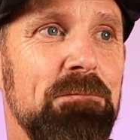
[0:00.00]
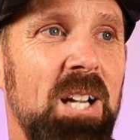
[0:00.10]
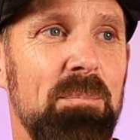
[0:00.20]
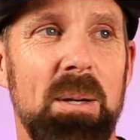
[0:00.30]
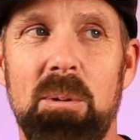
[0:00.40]

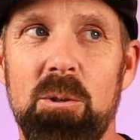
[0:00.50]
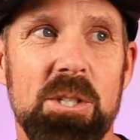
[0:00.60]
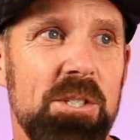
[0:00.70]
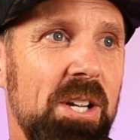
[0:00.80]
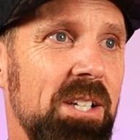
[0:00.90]
have my
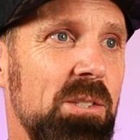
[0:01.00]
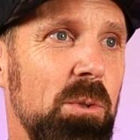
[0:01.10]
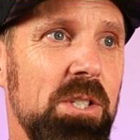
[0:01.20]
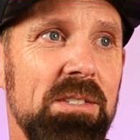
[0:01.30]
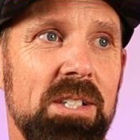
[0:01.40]
protein shakes,
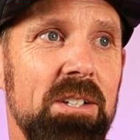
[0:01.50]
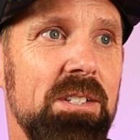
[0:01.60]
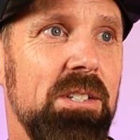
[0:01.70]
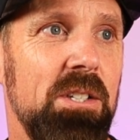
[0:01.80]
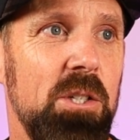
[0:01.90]
which I
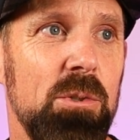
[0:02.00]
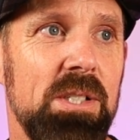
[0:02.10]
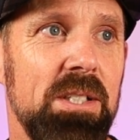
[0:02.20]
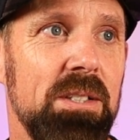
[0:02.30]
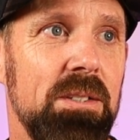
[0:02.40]
started
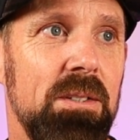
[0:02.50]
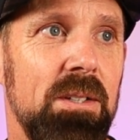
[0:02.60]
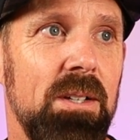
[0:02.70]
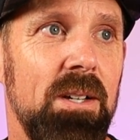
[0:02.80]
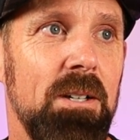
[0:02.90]
using
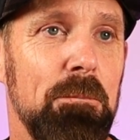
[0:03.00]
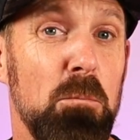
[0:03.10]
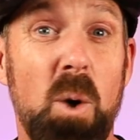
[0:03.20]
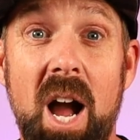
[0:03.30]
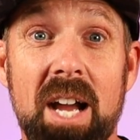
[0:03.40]

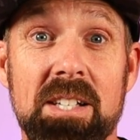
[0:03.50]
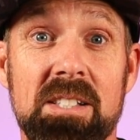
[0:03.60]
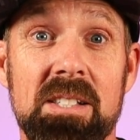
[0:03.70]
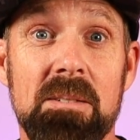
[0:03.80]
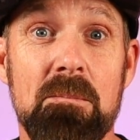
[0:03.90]

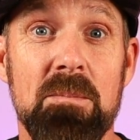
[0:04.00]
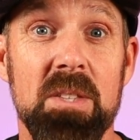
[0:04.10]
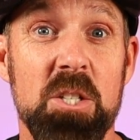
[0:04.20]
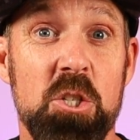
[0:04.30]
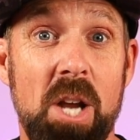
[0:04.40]
Rise,
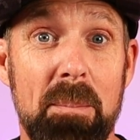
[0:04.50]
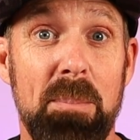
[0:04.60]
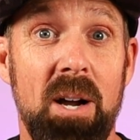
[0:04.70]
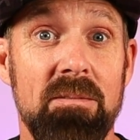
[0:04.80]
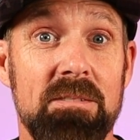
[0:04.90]
jet
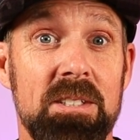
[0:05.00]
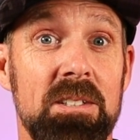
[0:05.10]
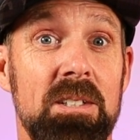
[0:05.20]
puffed